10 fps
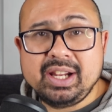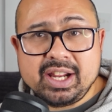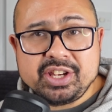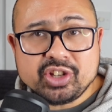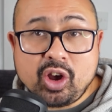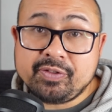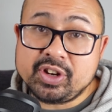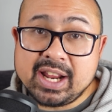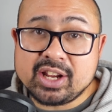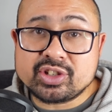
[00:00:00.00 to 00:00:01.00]
is
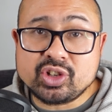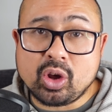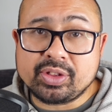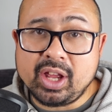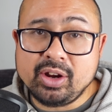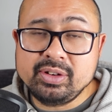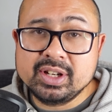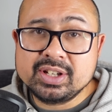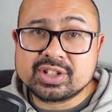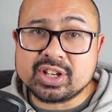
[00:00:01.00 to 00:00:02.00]
often out of stock though,
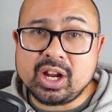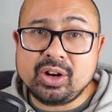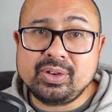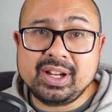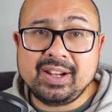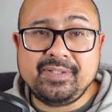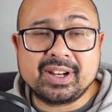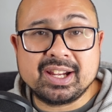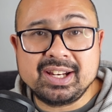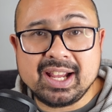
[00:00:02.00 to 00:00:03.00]
so if you
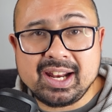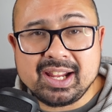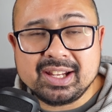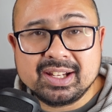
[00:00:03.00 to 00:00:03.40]
can get it,